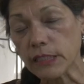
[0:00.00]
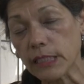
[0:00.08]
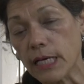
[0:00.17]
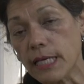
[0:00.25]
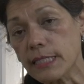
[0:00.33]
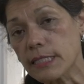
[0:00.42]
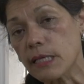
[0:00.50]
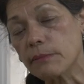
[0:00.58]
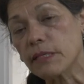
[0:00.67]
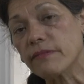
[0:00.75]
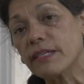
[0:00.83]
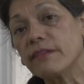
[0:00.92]

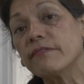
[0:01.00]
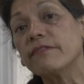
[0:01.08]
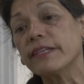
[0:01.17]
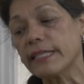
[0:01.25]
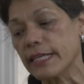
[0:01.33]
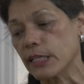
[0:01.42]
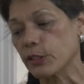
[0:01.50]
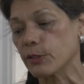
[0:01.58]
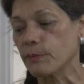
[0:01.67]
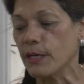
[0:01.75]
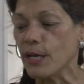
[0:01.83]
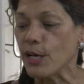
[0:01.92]
concept of an infinity
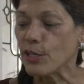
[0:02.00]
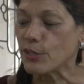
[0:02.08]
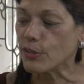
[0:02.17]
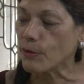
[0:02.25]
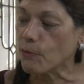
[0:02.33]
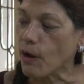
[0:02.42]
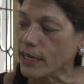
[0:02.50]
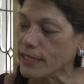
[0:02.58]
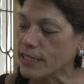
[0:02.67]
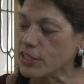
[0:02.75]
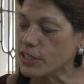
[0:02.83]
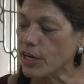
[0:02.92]
loop. So I wanted
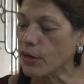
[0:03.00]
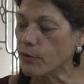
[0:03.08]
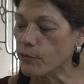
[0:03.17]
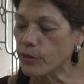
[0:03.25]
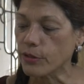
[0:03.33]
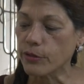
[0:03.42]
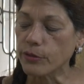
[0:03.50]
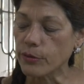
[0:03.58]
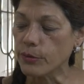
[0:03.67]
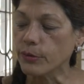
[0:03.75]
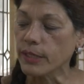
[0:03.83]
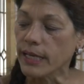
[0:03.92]
to share with
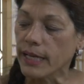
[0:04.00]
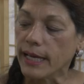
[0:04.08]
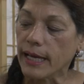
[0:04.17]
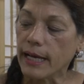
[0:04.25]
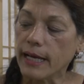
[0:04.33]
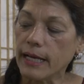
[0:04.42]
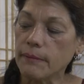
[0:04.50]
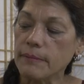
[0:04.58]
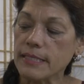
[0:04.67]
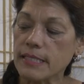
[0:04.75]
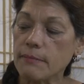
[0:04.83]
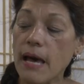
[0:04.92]
you
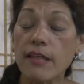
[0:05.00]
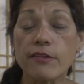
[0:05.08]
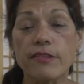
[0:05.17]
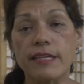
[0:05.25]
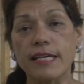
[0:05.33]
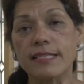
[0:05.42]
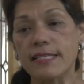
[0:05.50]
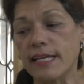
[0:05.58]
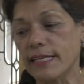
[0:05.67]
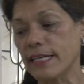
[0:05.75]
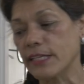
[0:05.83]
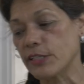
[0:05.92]
some other things
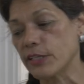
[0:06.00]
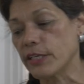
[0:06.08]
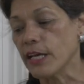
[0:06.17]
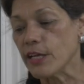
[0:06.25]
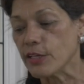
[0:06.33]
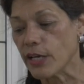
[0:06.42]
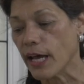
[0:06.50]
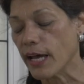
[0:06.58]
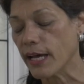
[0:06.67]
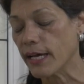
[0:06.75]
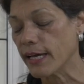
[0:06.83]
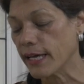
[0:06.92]
that he did,
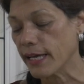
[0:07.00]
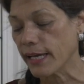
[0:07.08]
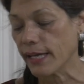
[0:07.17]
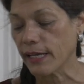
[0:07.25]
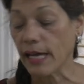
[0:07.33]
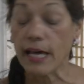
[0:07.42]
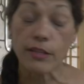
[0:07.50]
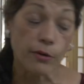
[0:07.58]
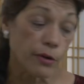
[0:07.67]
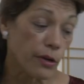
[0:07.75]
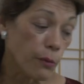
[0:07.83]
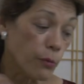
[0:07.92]

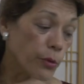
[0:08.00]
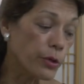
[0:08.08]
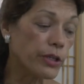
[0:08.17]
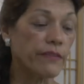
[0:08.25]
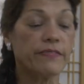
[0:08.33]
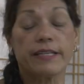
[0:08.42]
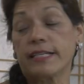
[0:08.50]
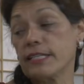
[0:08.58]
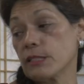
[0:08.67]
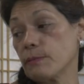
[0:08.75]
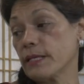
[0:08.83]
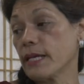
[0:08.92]
other work of
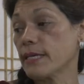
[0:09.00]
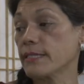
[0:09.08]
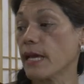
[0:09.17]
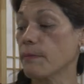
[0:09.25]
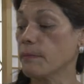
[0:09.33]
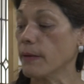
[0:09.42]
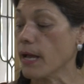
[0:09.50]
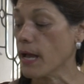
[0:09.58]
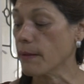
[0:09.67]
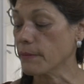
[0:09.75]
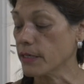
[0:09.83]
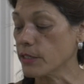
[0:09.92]
his, because
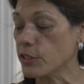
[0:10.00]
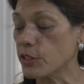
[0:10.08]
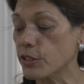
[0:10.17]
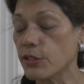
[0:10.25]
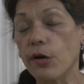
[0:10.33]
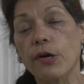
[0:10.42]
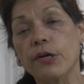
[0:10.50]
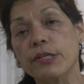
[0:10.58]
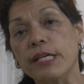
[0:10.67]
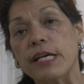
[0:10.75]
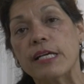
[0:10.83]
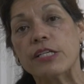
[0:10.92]
I'm going to
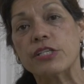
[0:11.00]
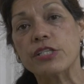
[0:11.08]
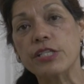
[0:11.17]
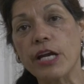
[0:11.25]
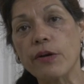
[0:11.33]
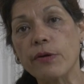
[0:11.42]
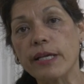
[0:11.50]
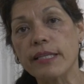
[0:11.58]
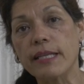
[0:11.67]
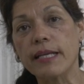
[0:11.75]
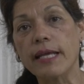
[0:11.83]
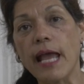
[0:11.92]
start
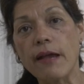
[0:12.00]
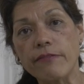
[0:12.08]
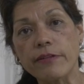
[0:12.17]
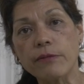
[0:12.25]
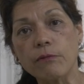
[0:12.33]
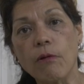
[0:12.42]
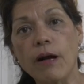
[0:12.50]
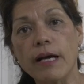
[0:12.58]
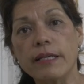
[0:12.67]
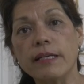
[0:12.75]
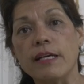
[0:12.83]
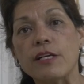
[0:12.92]
sharing that
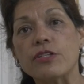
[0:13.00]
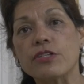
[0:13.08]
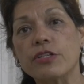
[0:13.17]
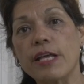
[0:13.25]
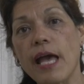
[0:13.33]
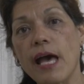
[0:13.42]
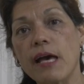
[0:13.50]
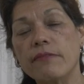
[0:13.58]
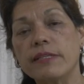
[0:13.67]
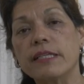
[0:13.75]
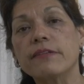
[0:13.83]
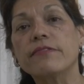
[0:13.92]
everyone should have
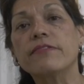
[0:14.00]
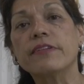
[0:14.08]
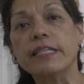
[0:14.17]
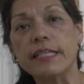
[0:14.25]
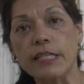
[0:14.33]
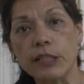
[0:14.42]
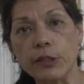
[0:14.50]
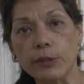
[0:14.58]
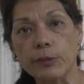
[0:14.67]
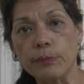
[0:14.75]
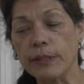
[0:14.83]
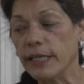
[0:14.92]
an infinity
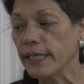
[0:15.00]
loop